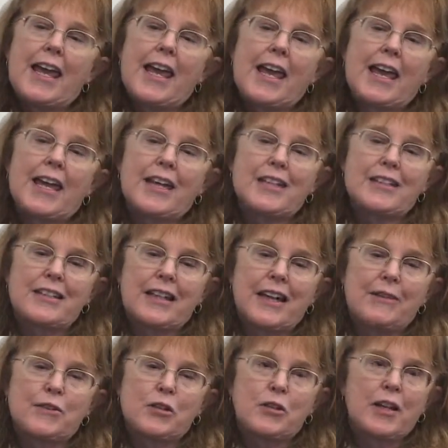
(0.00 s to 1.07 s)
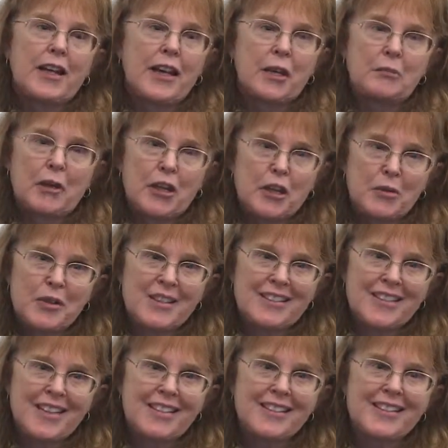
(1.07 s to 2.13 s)
And after I had my 3
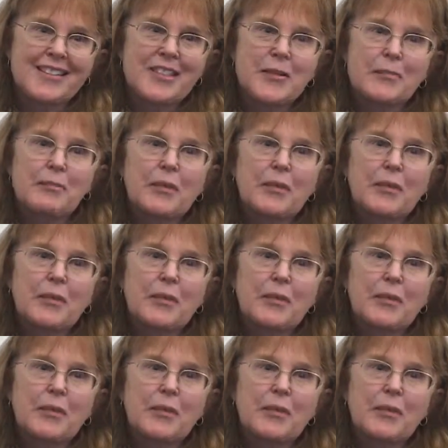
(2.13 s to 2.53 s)
sons,